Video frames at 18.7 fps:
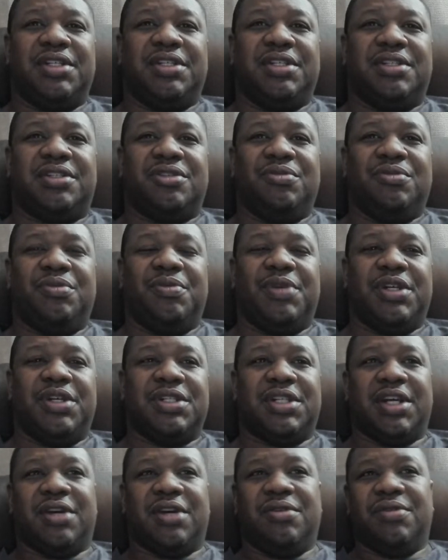And
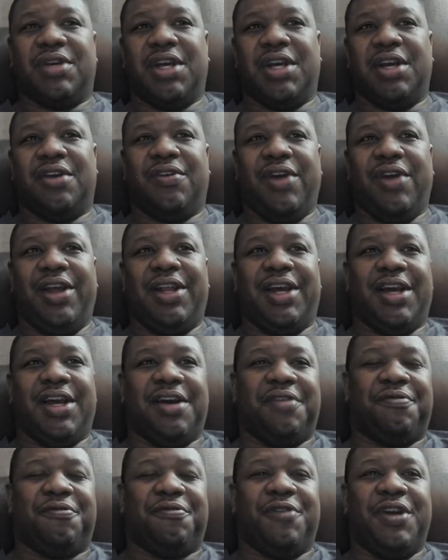Superman's like, okay, great. I
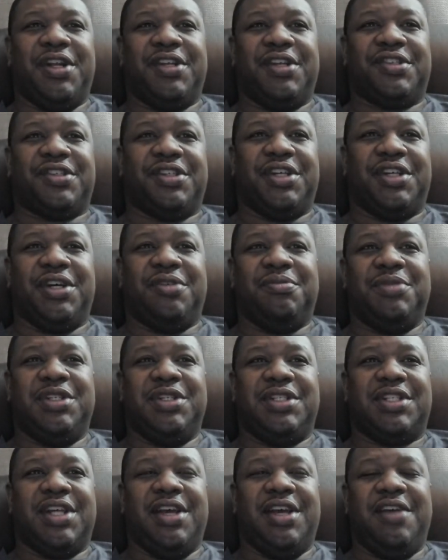got a friend that's going to help
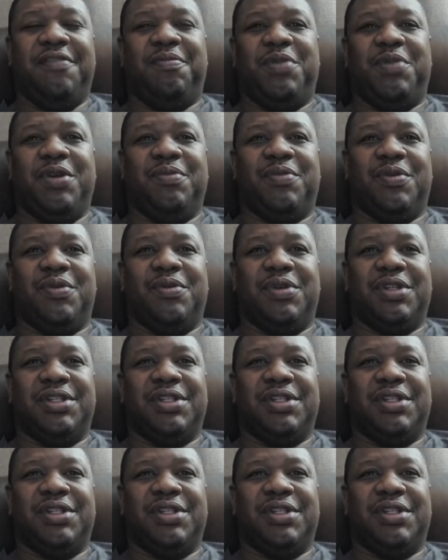me save people.